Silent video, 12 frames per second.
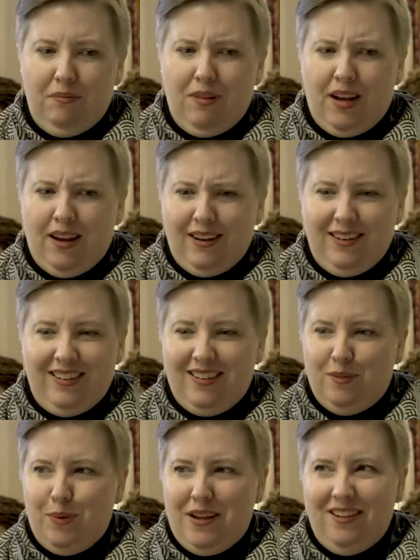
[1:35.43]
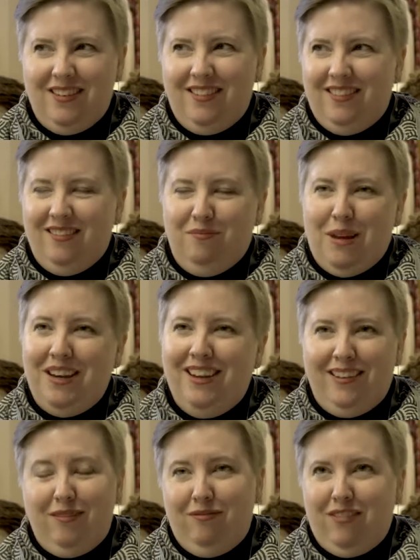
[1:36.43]
I spent
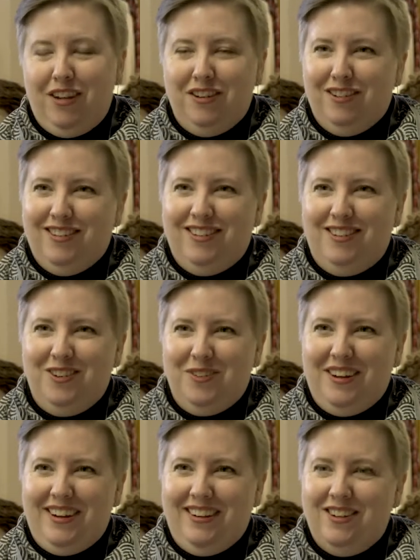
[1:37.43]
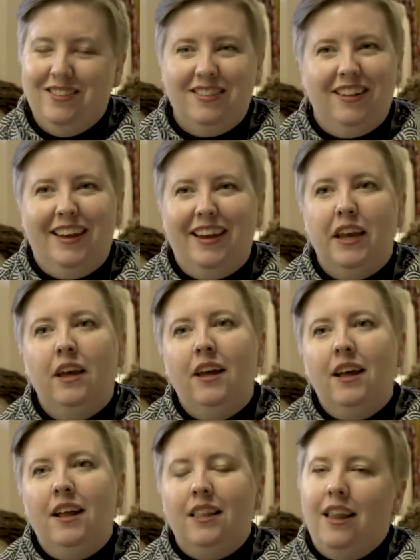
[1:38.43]
many years doing just like
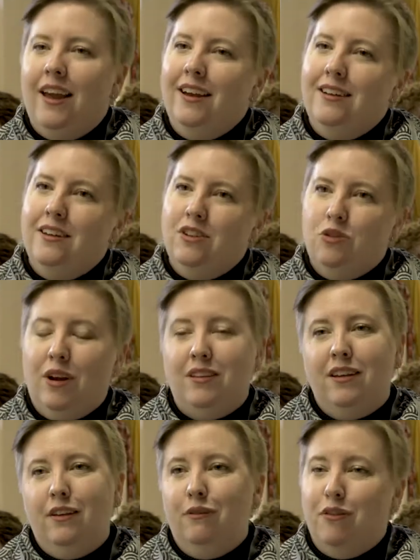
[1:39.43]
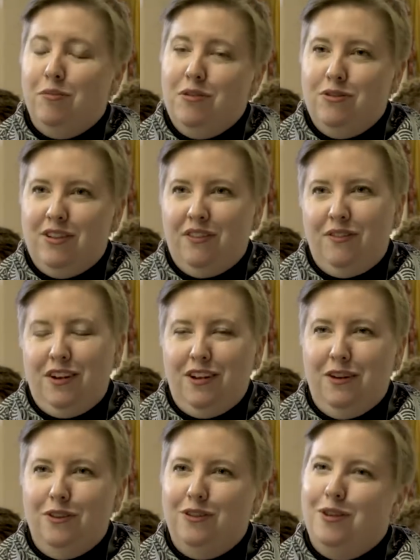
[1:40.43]
light distressing for music
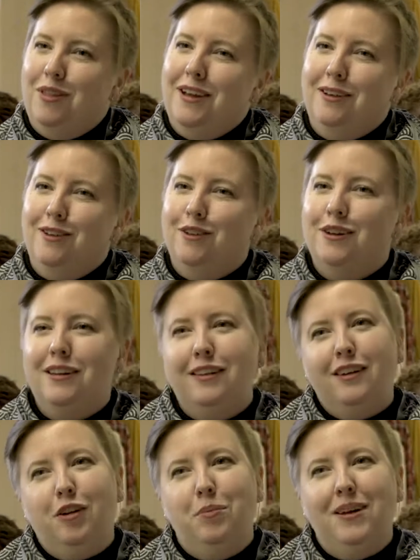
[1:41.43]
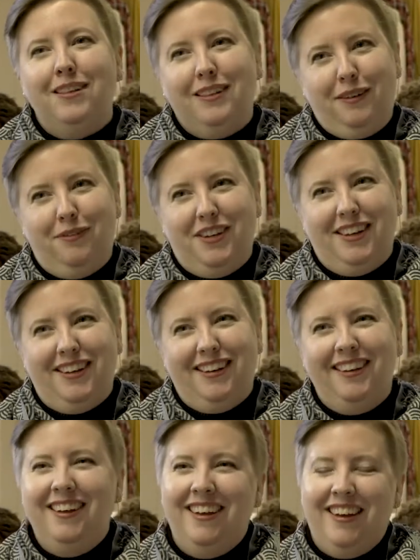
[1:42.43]
videos, so things look a little bit lived
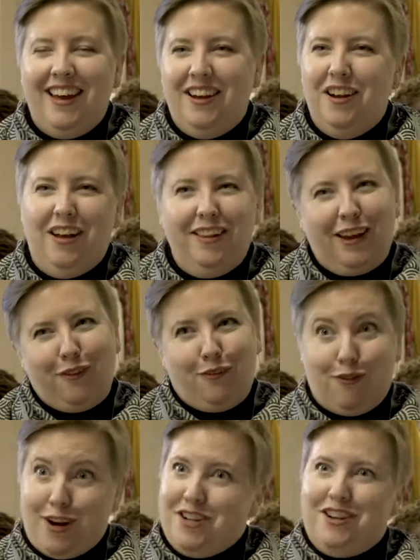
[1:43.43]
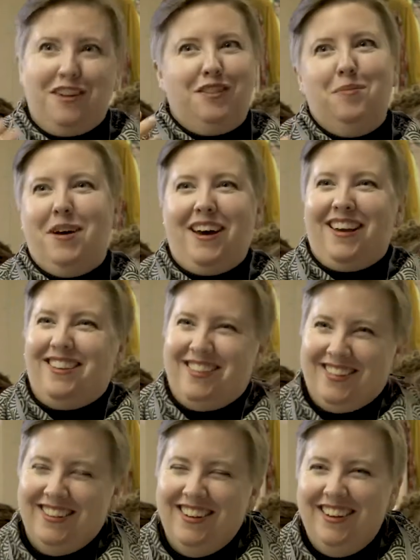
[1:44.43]
in and not like fresh out of the box.